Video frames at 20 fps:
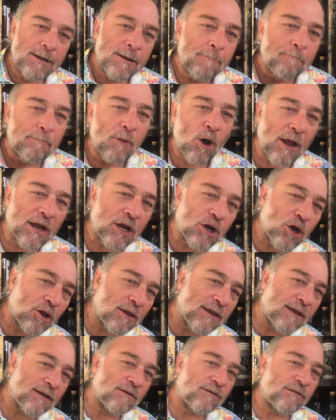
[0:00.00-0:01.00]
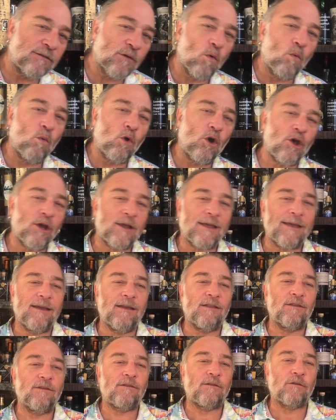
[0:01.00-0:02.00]
Mike Collins' work
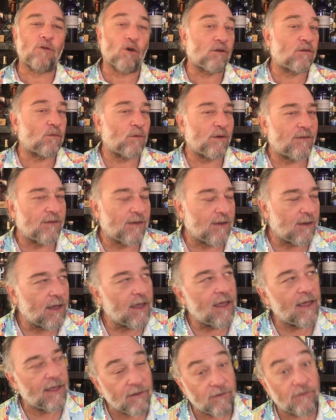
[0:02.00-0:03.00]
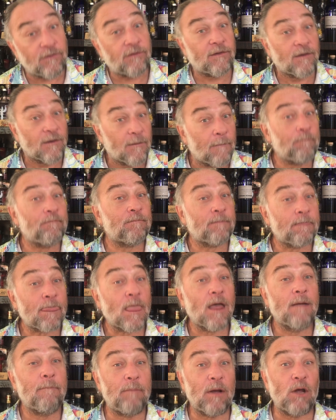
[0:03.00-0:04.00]
in Scotch whisky is
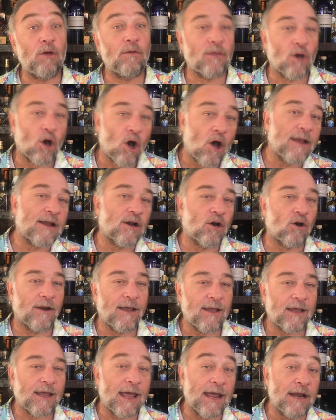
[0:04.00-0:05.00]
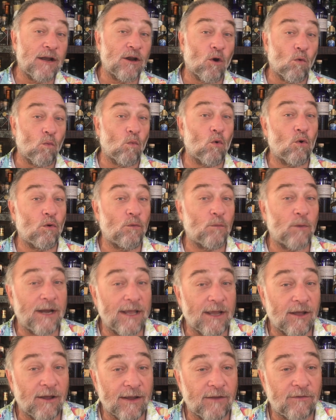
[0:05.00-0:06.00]
both iconic and
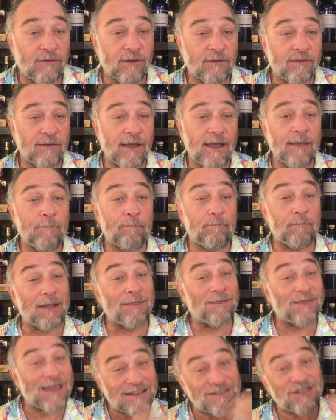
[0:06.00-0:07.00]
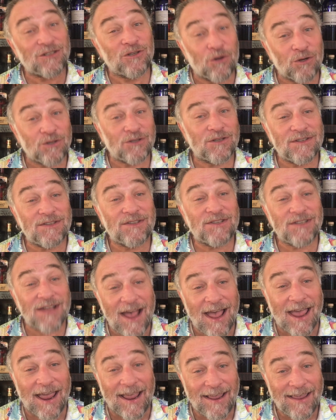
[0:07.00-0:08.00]
award-winning, I guess you could say. But that's not to
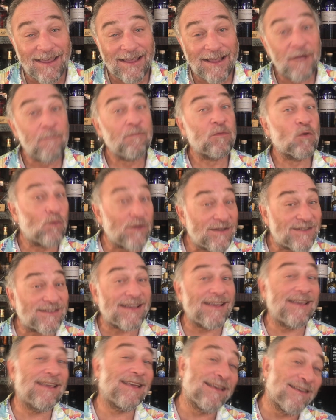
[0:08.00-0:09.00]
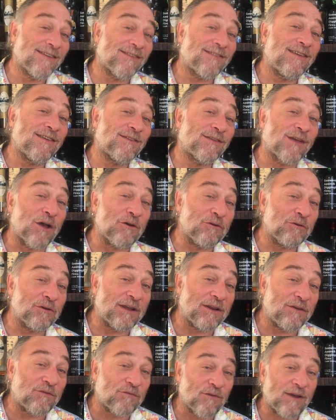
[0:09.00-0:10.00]
say whisky is his
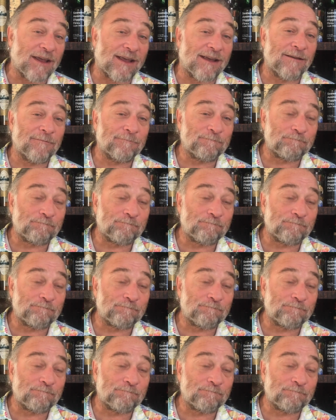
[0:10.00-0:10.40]
only trick.